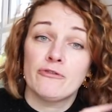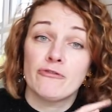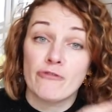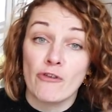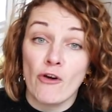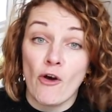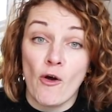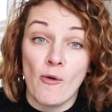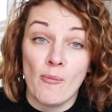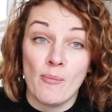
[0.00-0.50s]

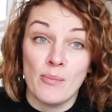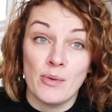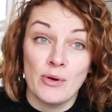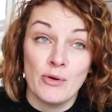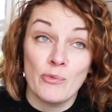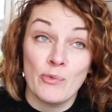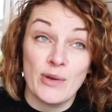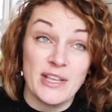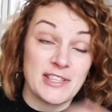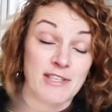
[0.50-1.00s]

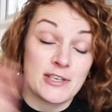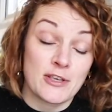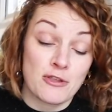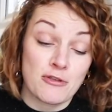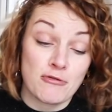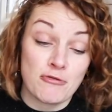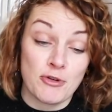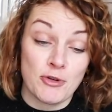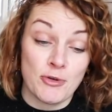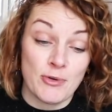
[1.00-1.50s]
from winter
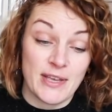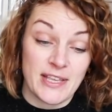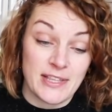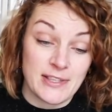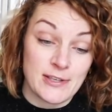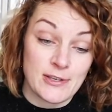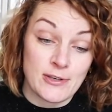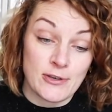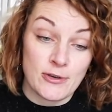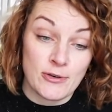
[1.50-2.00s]
through
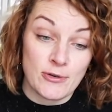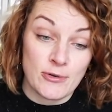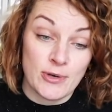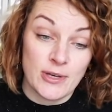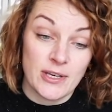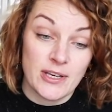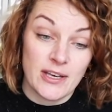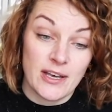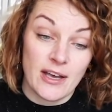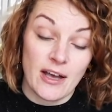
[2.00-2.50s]
into
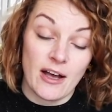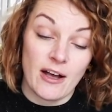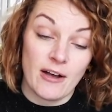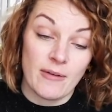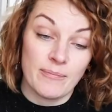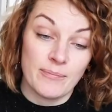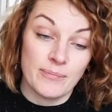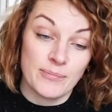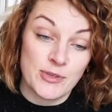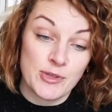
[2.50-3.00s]

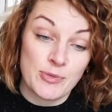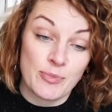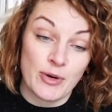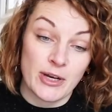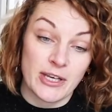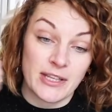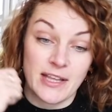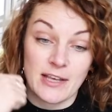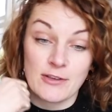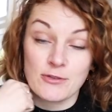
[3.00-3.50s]

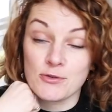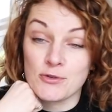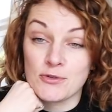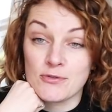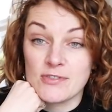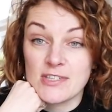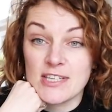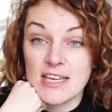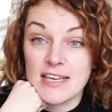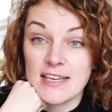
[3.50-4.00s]
spring, that sort
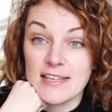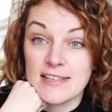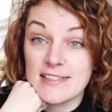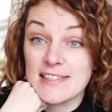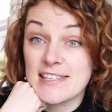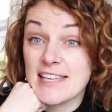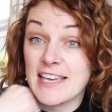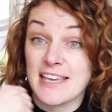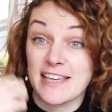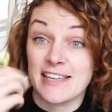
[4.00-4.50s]
of
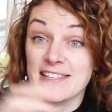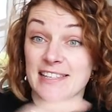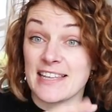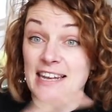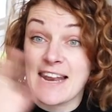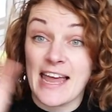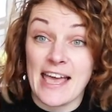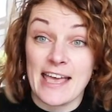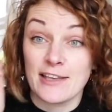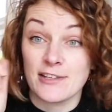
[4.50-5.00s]
tiers,
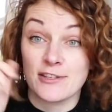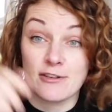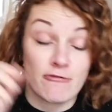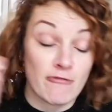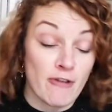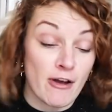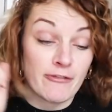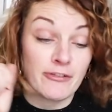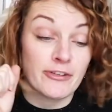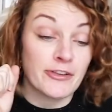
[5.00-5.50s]
layers
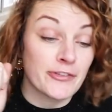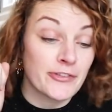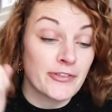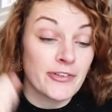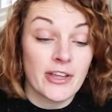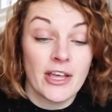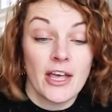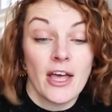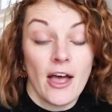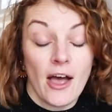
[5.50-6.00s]
of
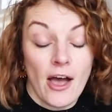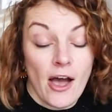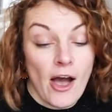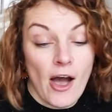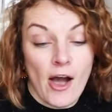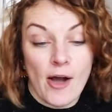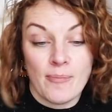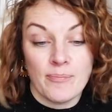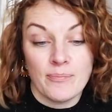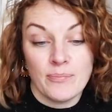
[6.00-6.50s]
ruffles.
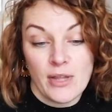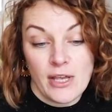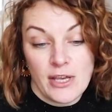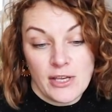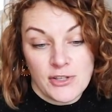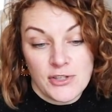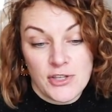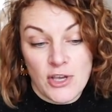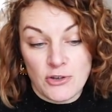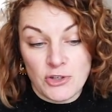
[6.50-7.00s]

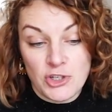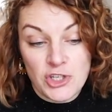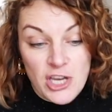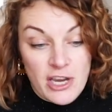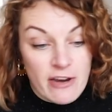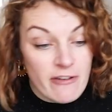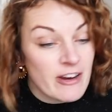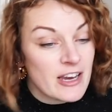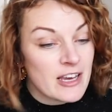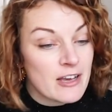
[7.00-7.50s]
So
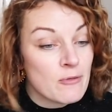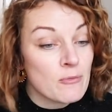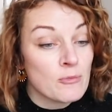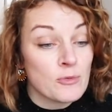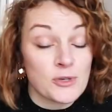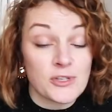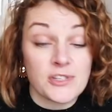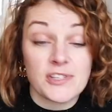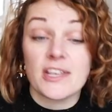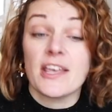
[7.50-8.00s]
shearing
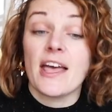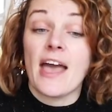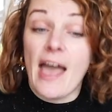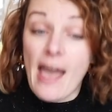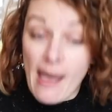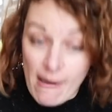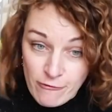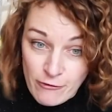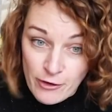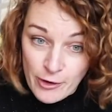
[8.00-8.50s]
was
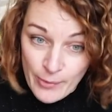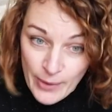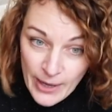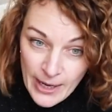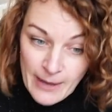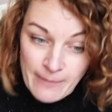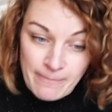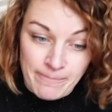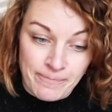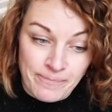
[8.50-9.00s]

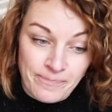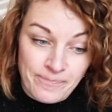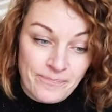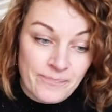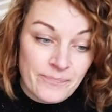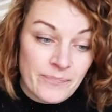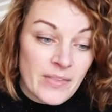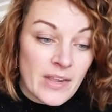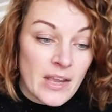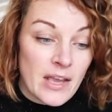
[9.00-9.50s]
everywhere.
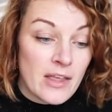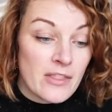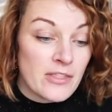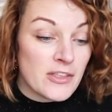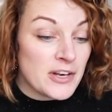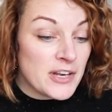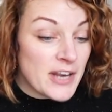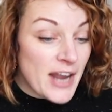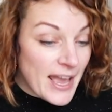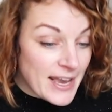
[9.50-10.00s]

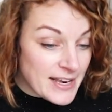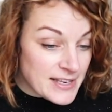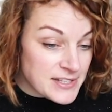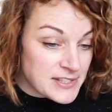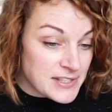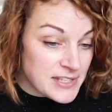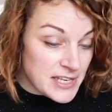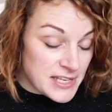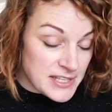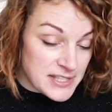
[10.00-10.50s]
The
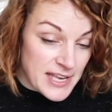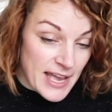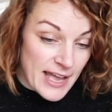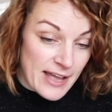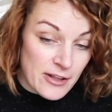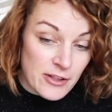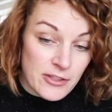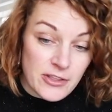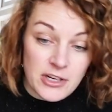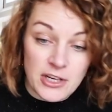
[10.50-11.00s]
next
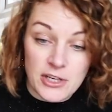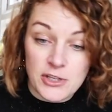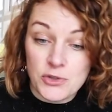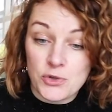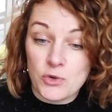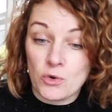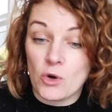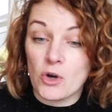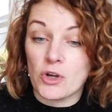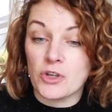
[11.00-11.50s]
detail that I
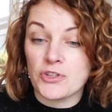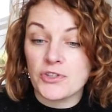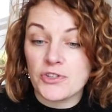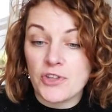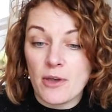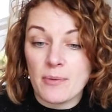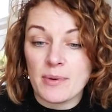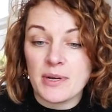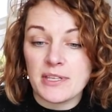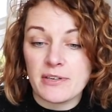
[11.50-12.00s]
saw on
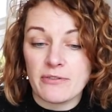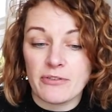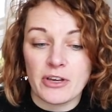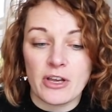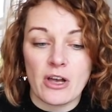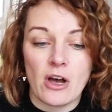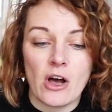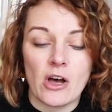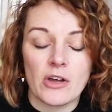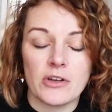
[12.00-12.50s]
so many
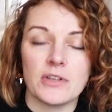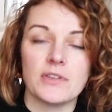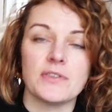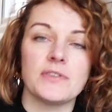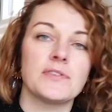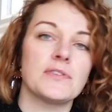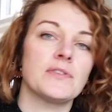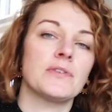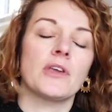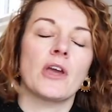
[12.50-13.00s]
different
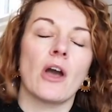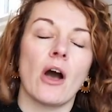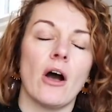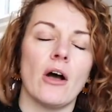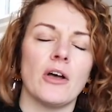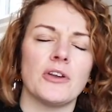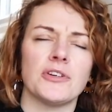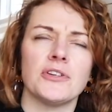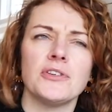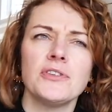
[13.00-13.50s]

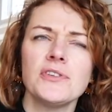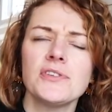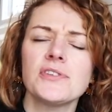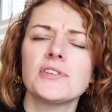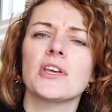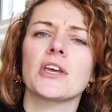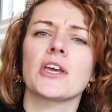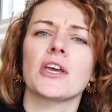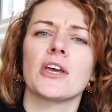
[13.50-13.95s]
garments,